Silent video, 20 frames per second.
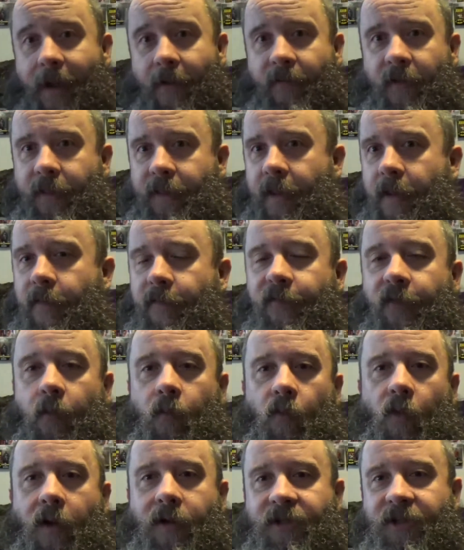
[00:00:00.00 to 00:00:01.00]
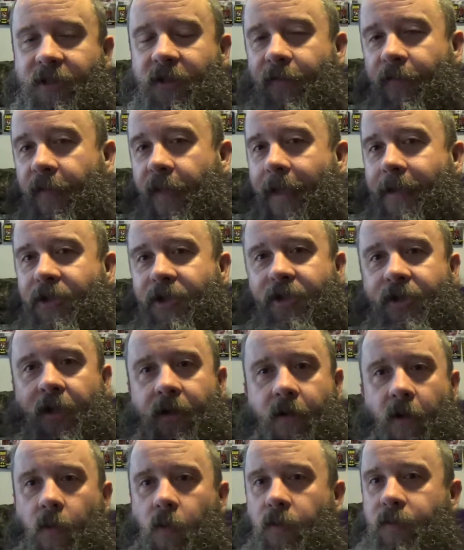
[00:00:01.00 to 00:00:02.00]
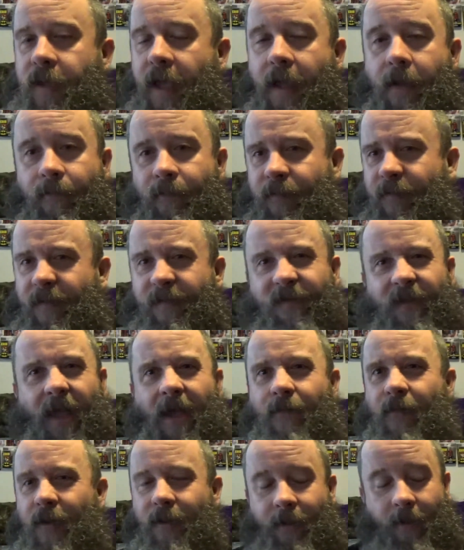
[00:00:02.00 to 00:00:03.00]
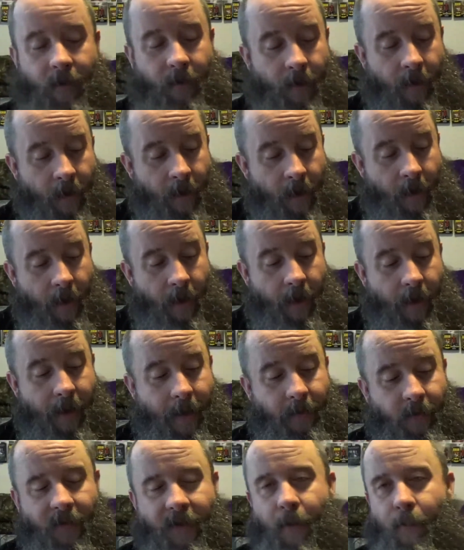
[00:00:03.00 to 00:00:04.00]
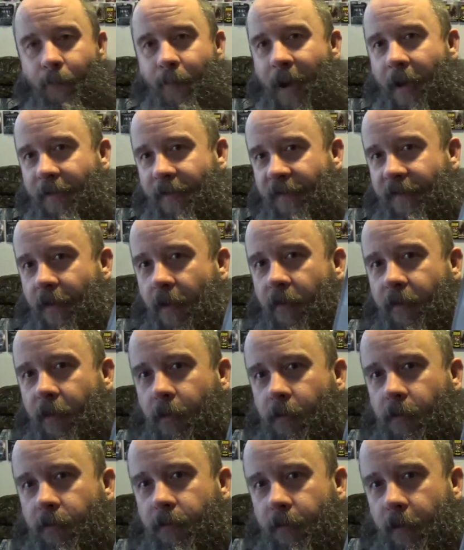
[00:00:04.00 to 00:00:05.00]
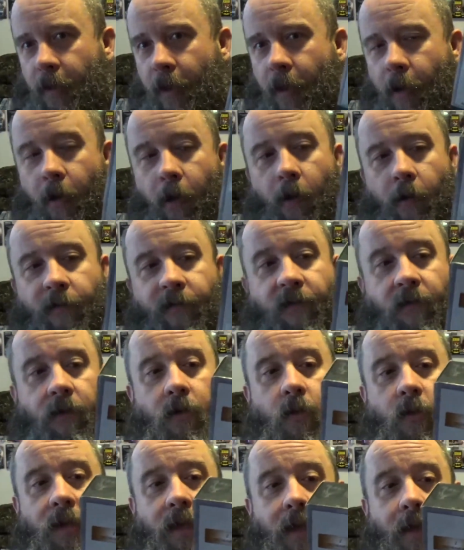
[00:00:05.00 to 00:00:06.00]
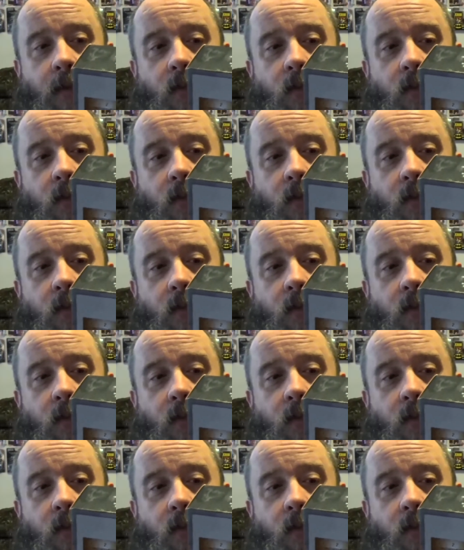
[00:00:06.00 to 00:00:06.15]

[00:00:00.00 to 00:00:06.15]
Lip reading: everything, from rust to flesh to gold to just everything, and you get Balthazar Gold. So you get